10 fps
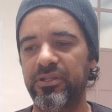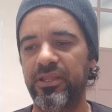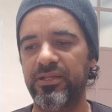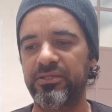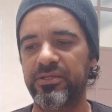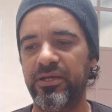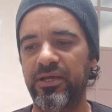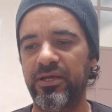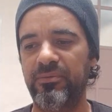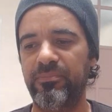that
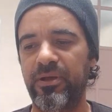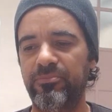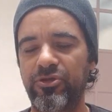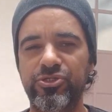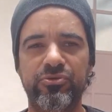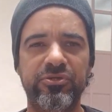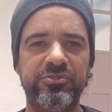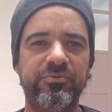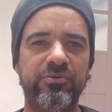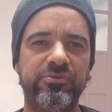I'm not sure
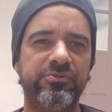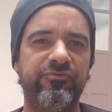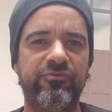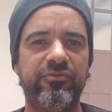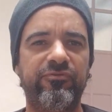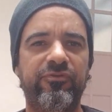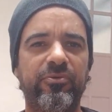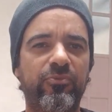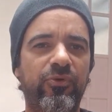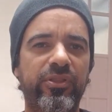it's because of the
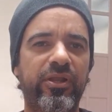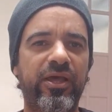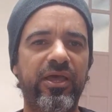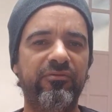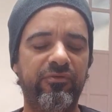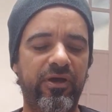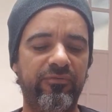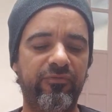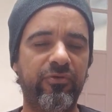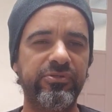firmware that I have.
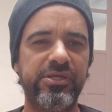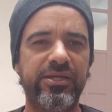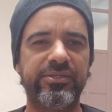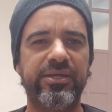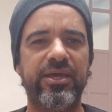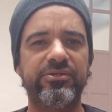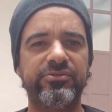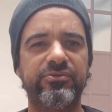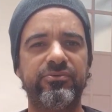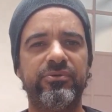I've contacted
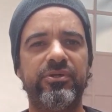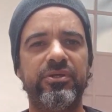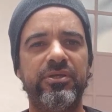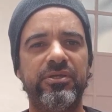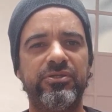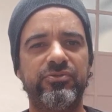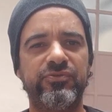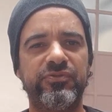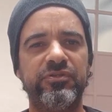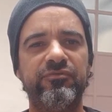Akaso to
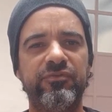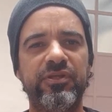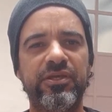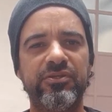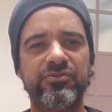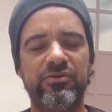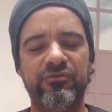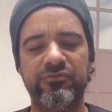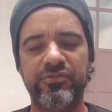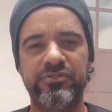see if they can
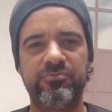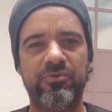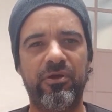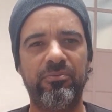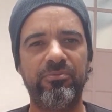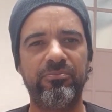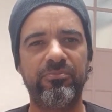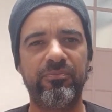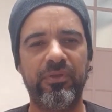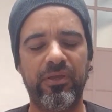solve this
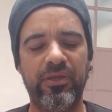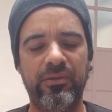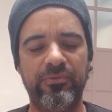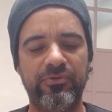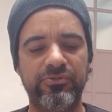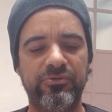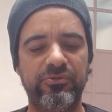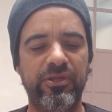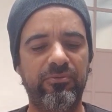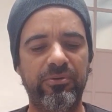problem, because
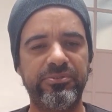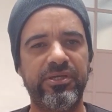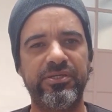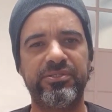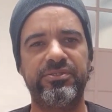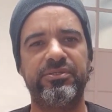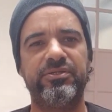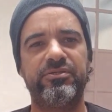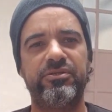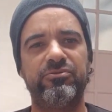on their website they
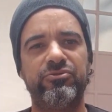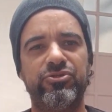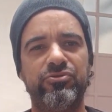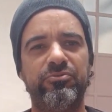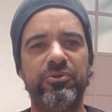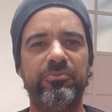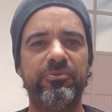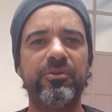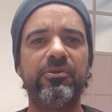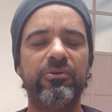say you shouldn't be
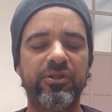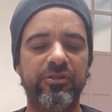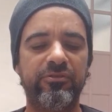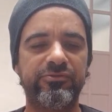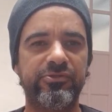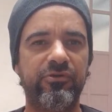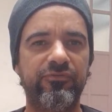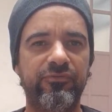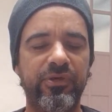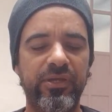upgrading the
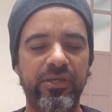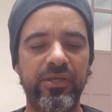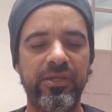software,